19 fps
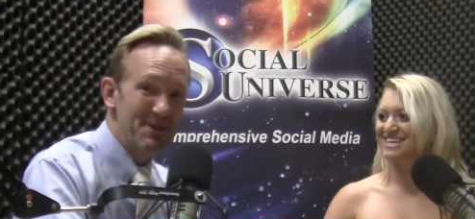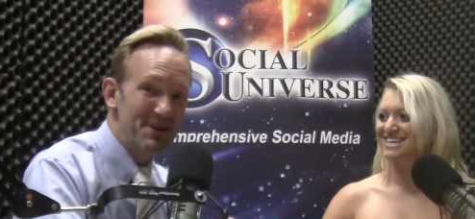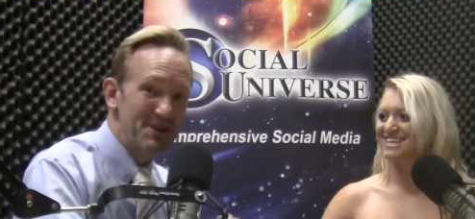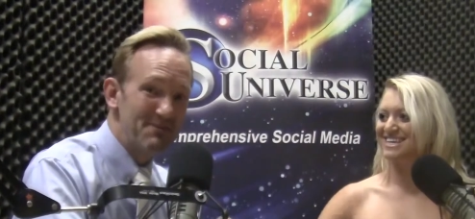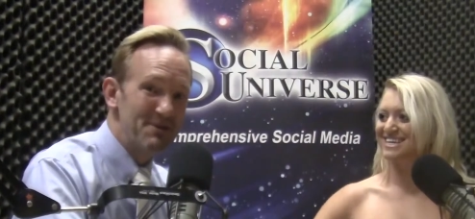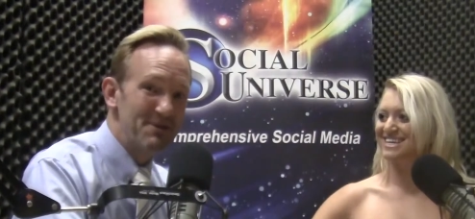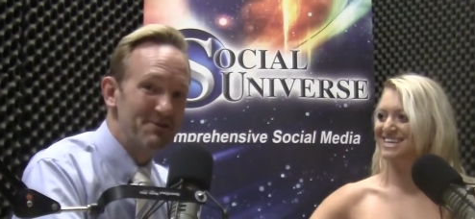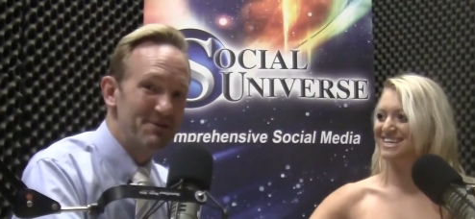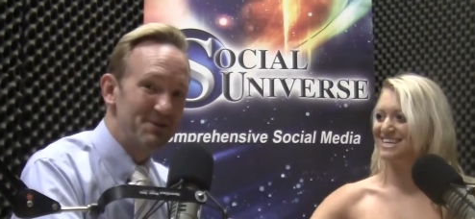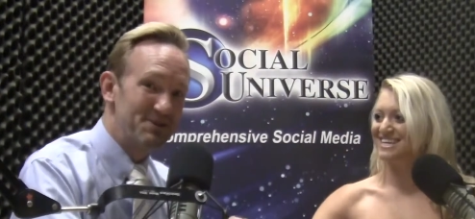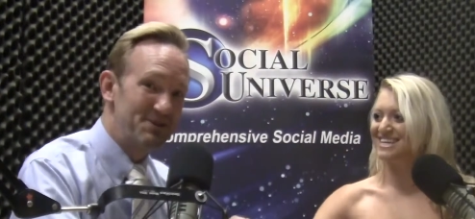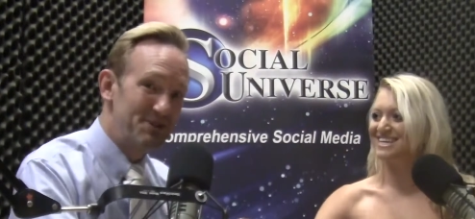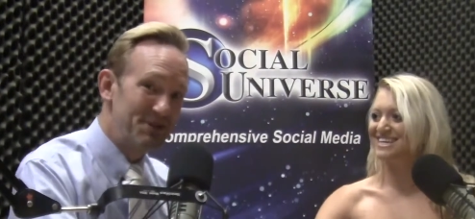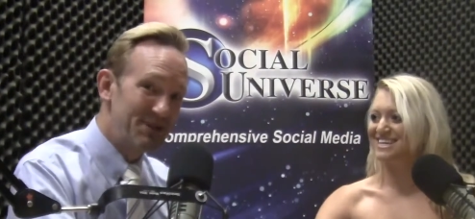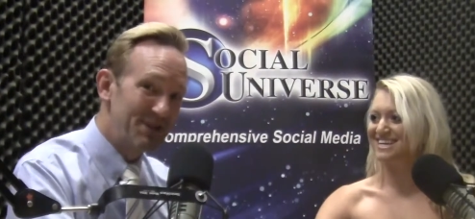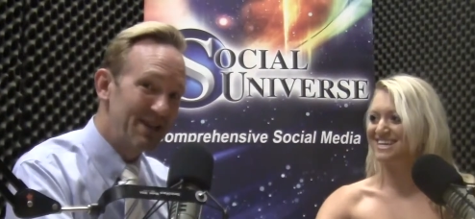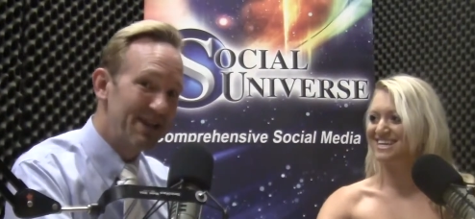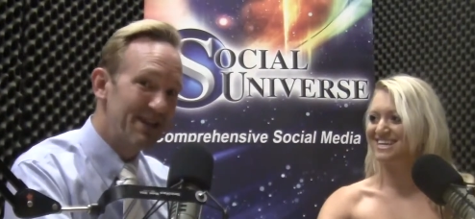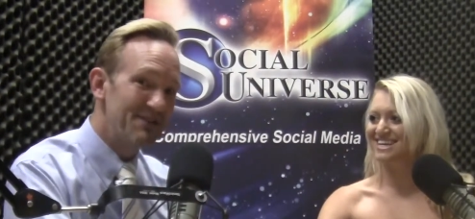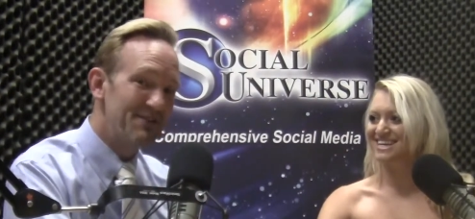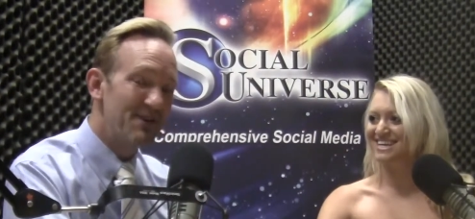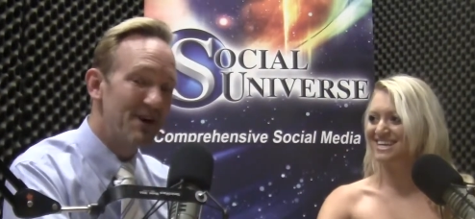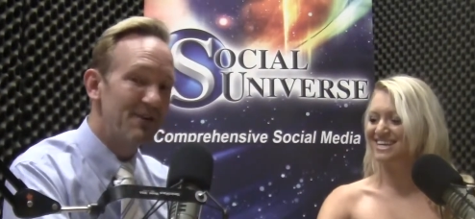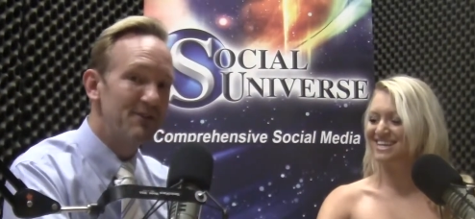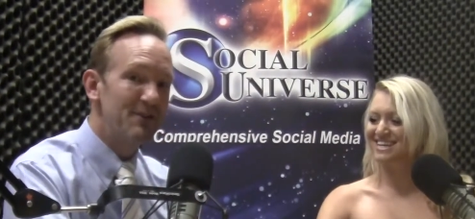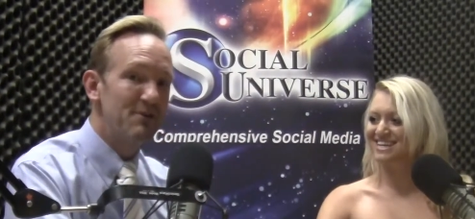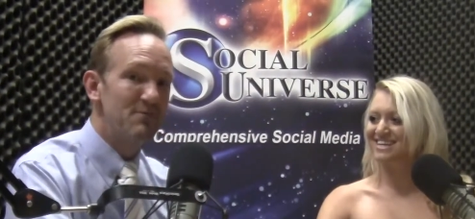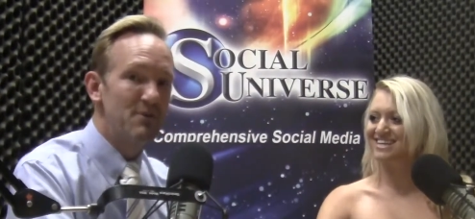Speaker 1: young people should get
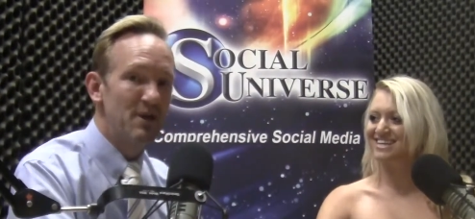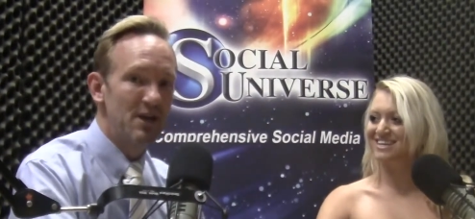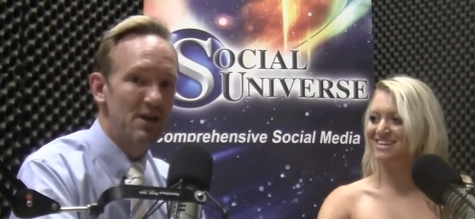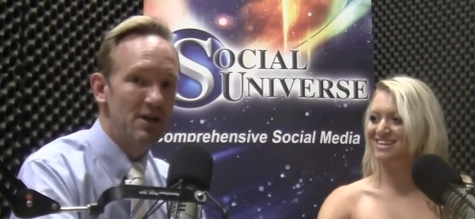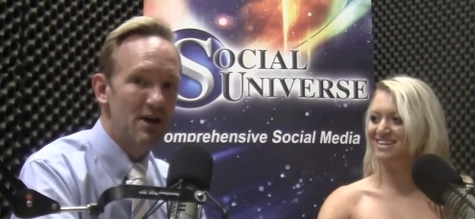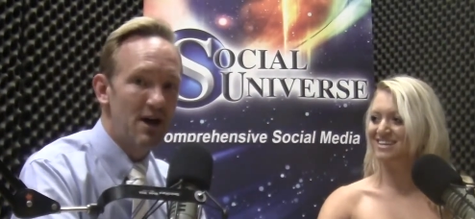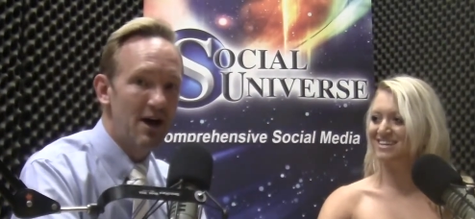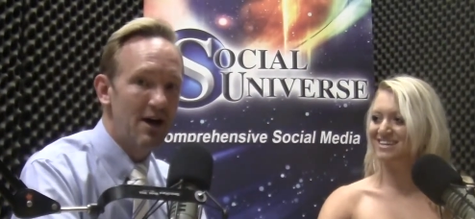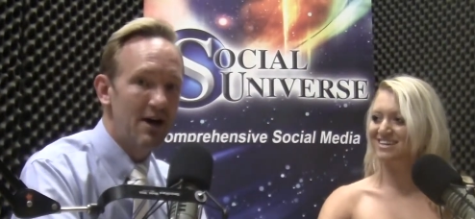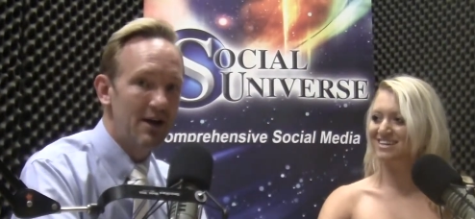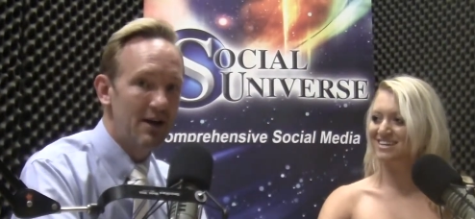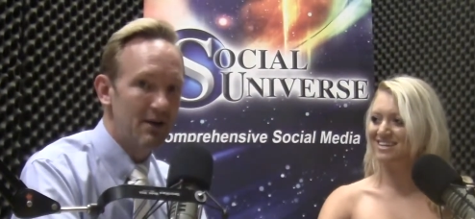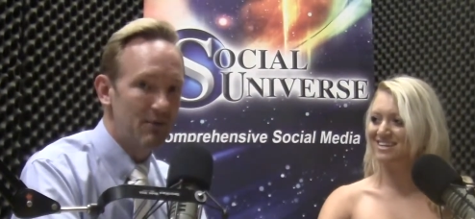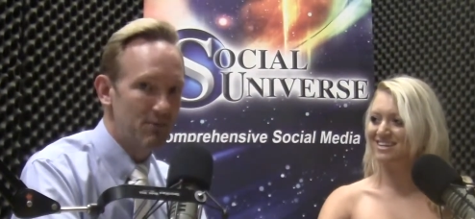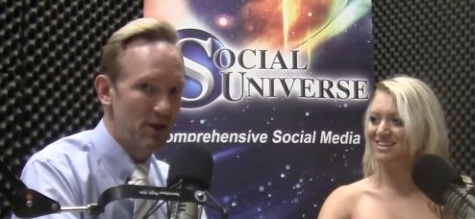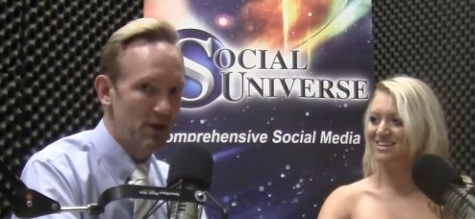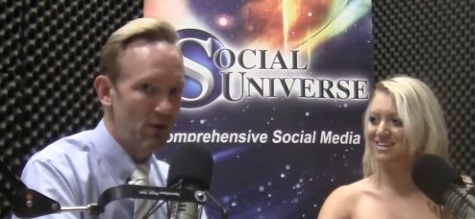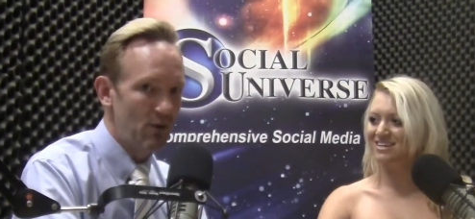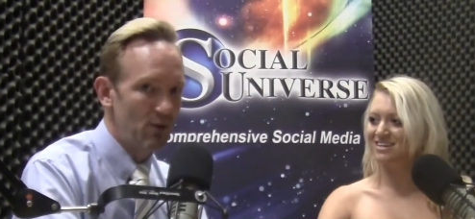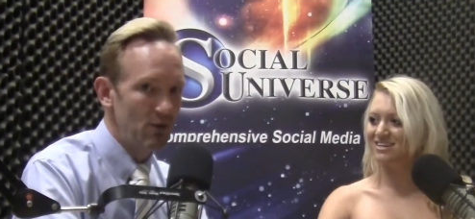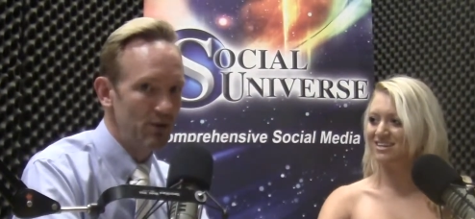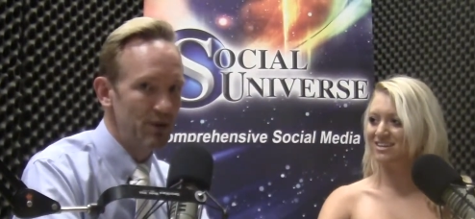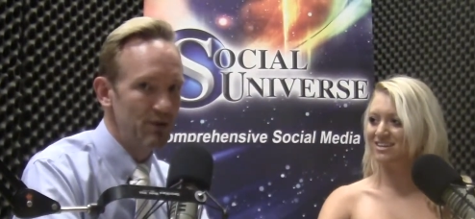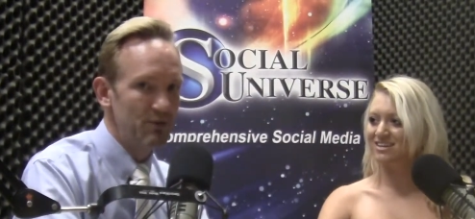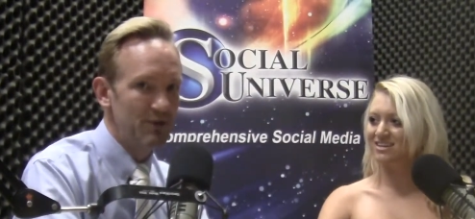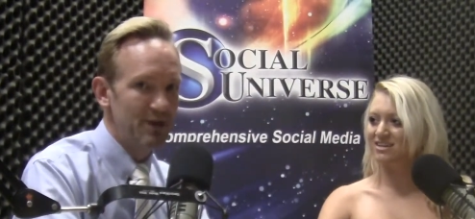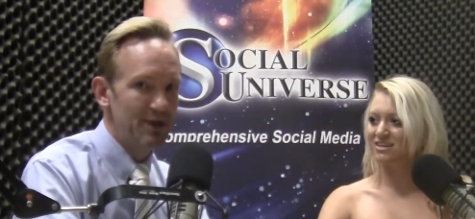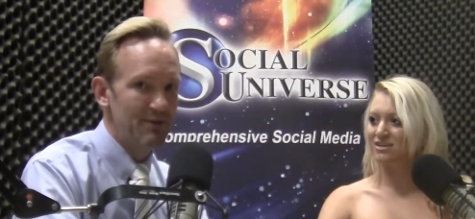involved in, but not, but
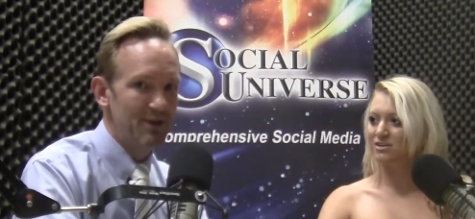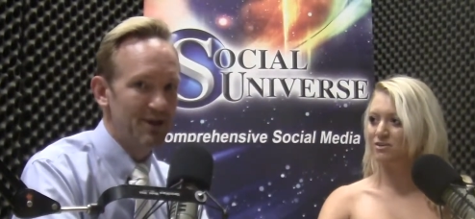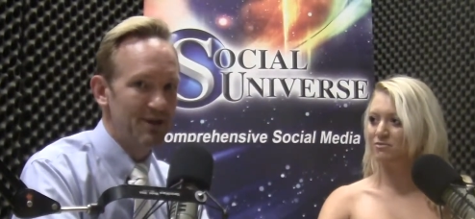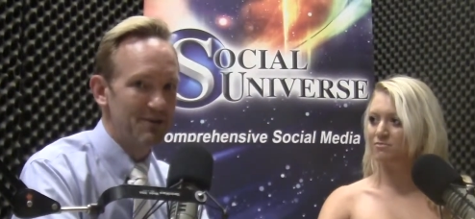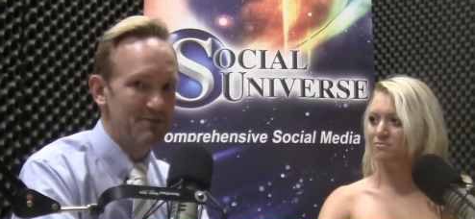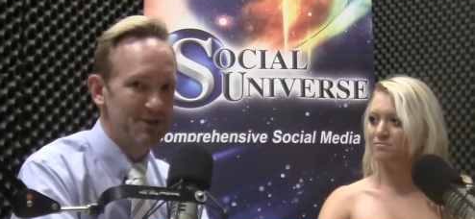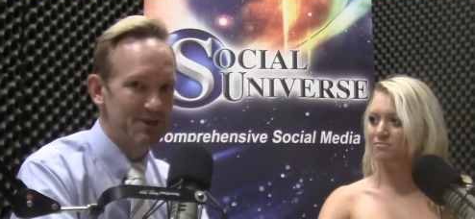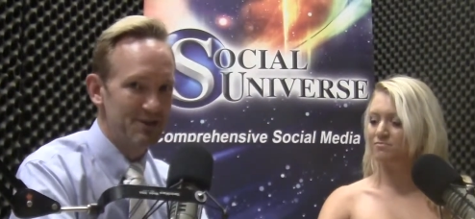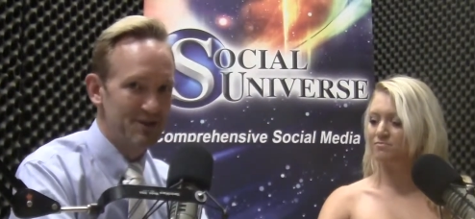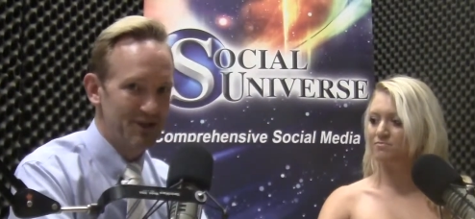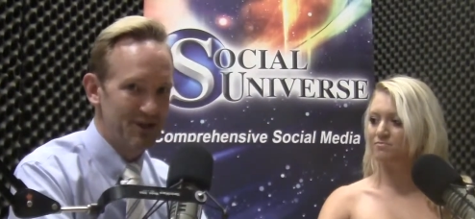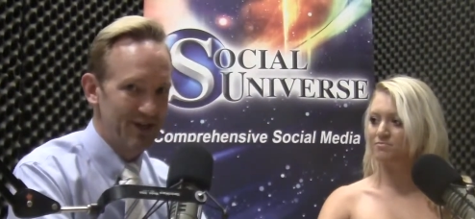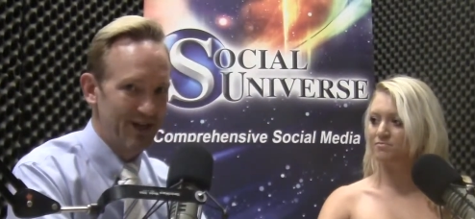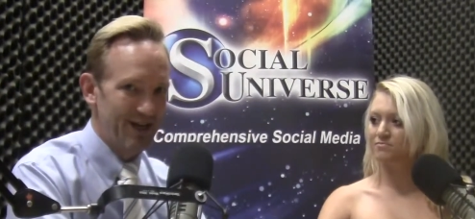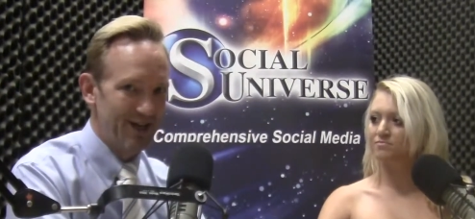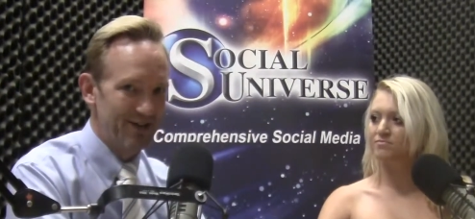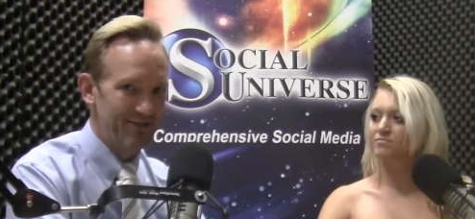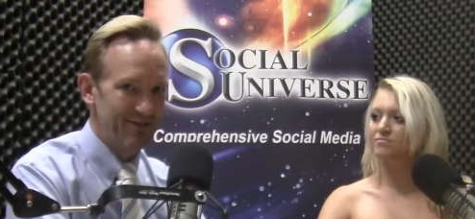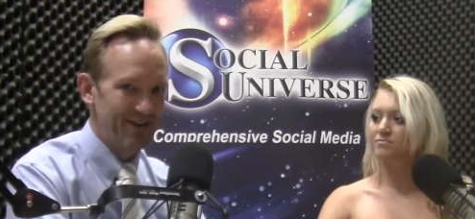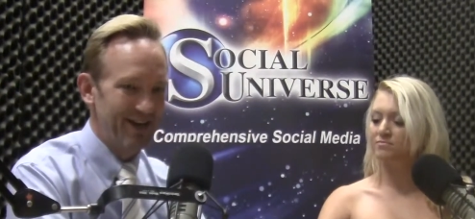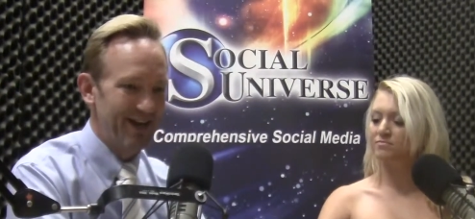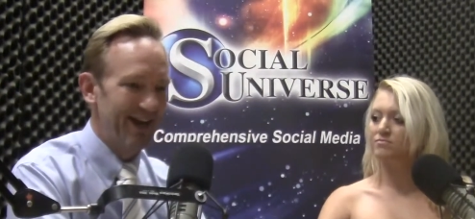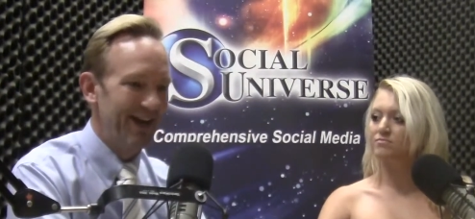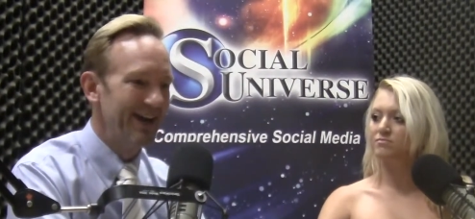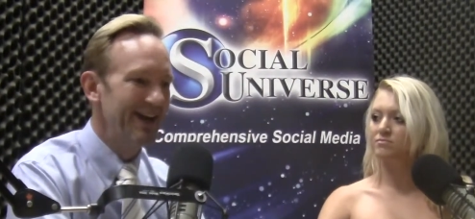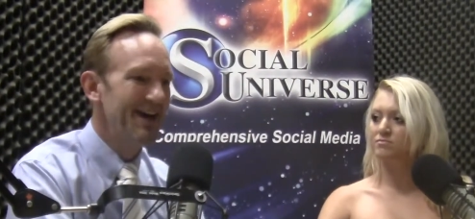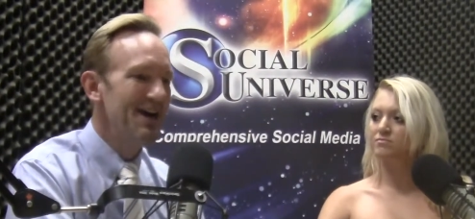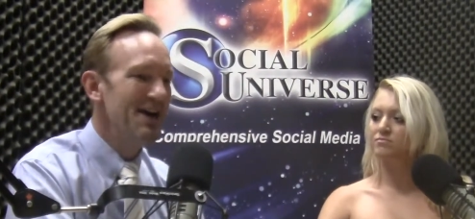only when they become mature enough.
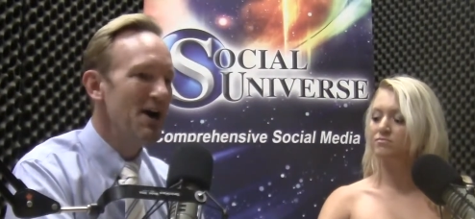Okay.